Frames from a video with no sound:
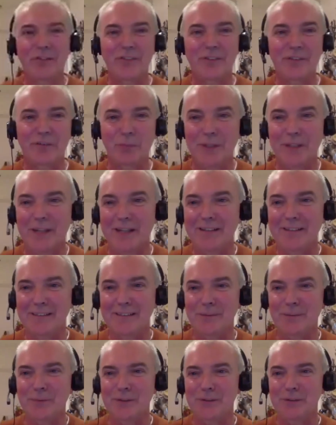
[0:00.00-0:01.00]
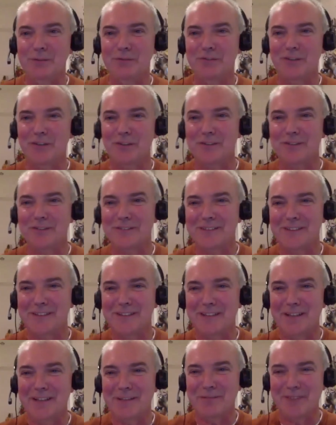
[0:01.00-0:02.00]
win anything when you've got
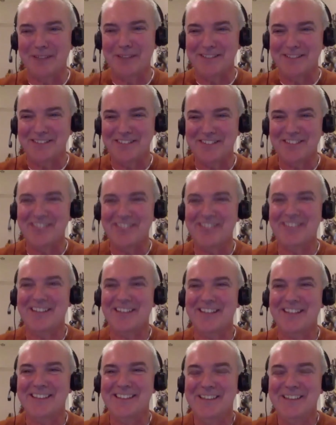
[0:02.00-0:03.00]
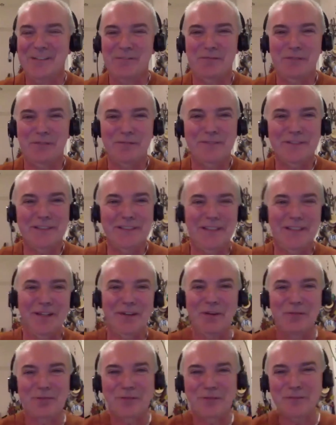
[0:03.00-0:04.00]
advantages like 50,
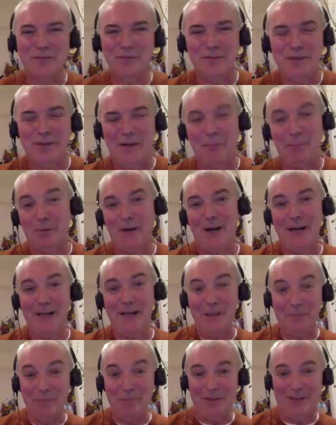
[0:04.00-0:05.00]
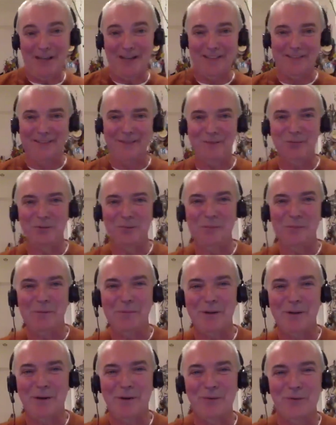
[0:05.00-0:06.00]
an offer of a bribe, I think would be a
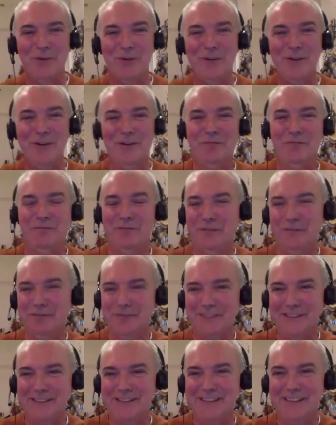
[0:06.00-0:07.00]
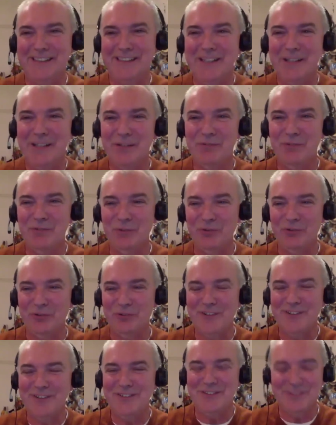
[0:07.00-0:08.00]
better word, 50
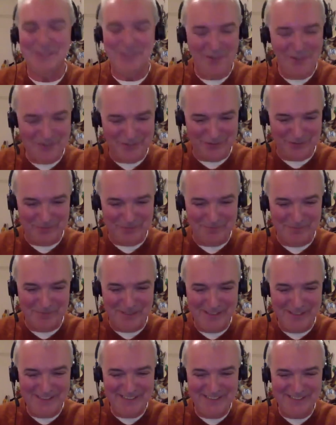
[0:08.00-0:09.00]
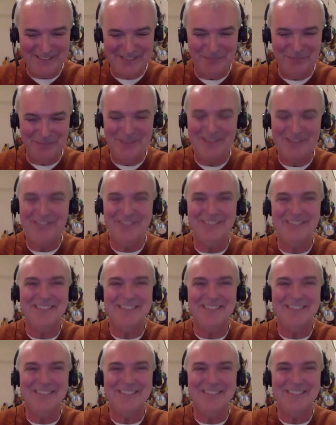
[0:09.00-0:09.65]
rosaries. Gosh almighty, that's amazing.